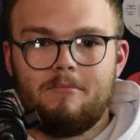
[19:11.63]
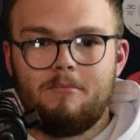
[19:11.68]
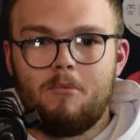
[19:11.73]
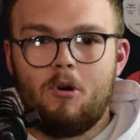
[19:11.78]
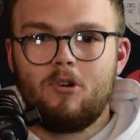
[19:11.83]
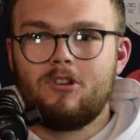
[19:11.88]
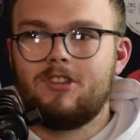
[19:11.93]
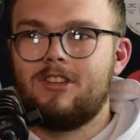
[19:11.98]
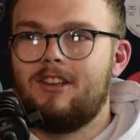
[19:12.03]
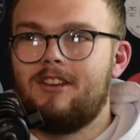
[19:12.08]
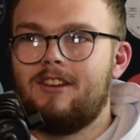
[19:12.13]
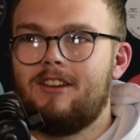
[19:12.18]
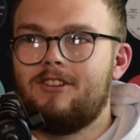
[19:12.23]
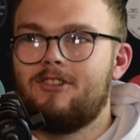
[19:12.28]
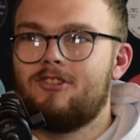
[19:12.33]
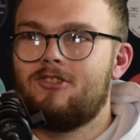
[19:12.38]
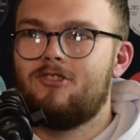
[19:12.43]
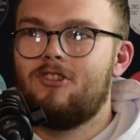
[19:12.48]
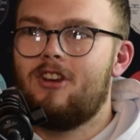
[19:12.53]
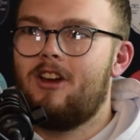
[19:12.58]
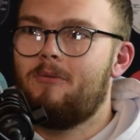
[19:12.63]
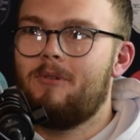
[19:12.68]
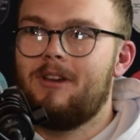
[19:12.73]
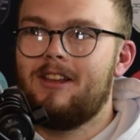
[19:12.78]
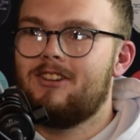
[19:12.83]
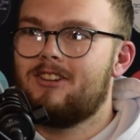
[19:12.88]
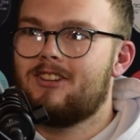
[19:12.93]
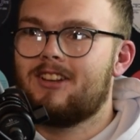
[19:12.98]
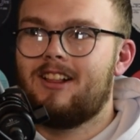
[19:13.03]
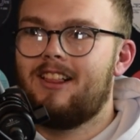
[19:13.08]
Moxie. And straight away
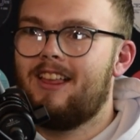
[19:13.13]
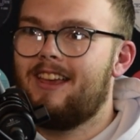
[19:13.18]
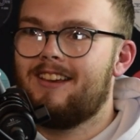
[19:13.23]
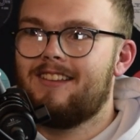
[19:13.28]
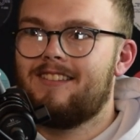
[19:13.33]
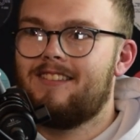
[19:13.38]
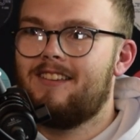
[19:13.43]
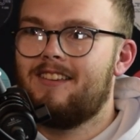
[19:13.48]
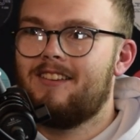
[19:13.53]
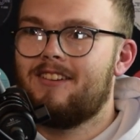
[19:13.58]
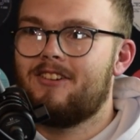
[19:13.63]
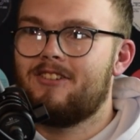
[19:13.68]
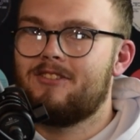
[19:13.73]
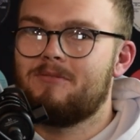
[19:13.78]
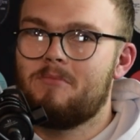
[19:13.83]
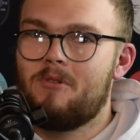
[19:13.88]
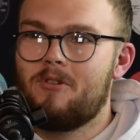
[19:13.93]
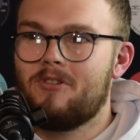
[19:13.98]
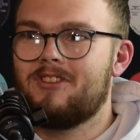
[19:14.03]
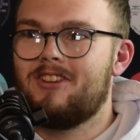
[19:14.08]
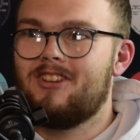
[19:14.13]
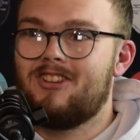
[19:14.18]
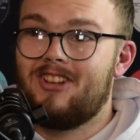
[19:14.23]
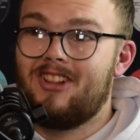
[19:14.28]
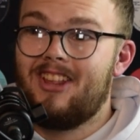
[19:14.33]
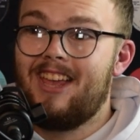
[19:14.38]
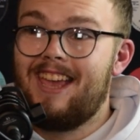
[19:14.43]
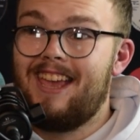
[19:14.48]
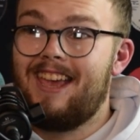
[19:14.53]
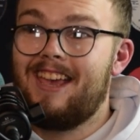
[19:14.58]
it just clicked because Moxie
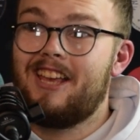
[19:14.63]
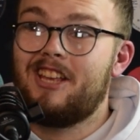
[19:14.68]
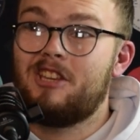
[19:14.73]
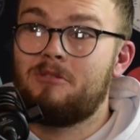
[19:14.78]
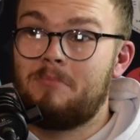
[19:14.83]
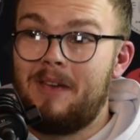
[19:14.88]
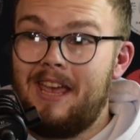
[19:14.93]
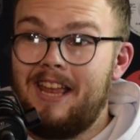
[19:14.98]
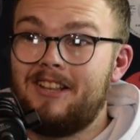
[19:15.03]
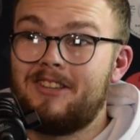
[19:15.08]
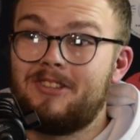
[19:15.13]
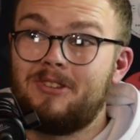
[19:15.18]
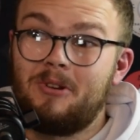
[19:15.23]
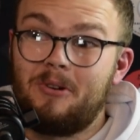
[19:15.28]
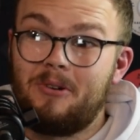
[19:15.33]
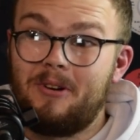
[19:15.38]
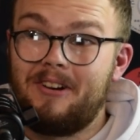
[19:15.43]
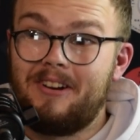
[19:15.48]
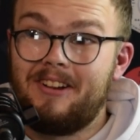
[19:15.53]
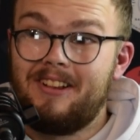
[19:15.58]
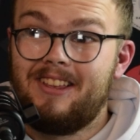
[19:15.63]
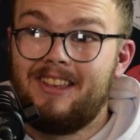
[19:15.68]
Gillette is Penn's daughter.